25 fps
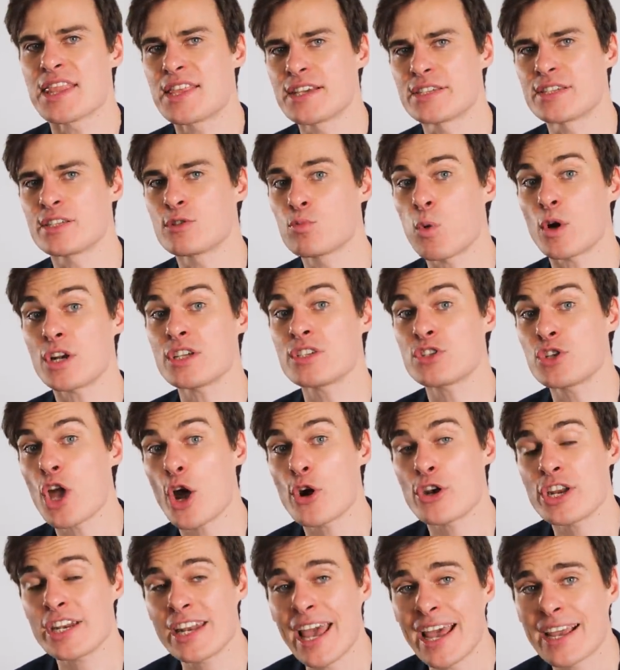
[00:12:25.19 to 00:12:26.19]
This is what is
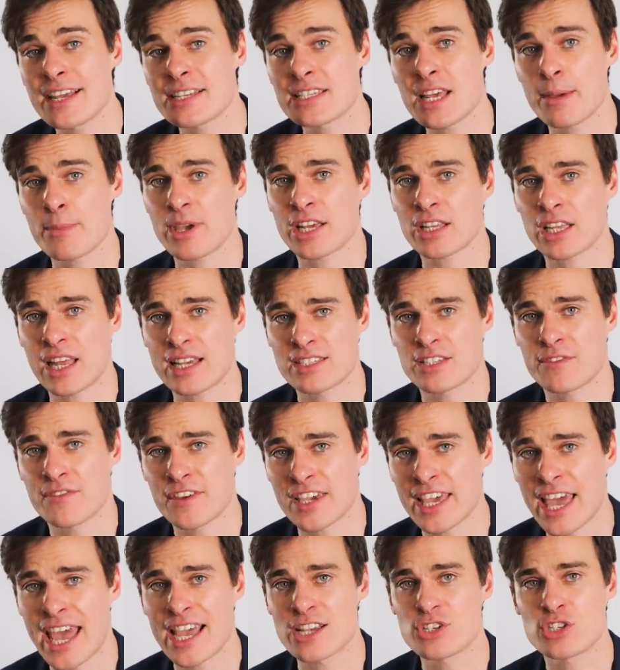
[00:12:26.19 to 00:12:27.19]
known in academic
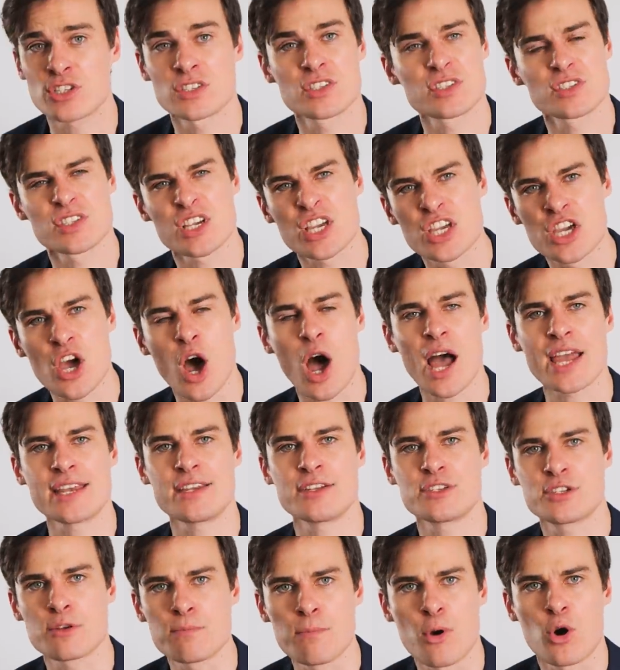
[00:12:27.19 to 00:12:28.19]
classifications as a
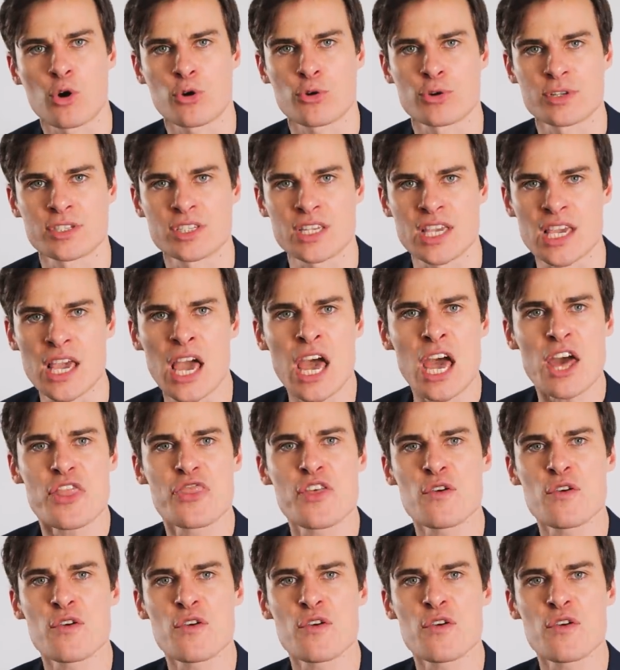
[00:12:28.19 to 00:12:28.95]
guided democracy.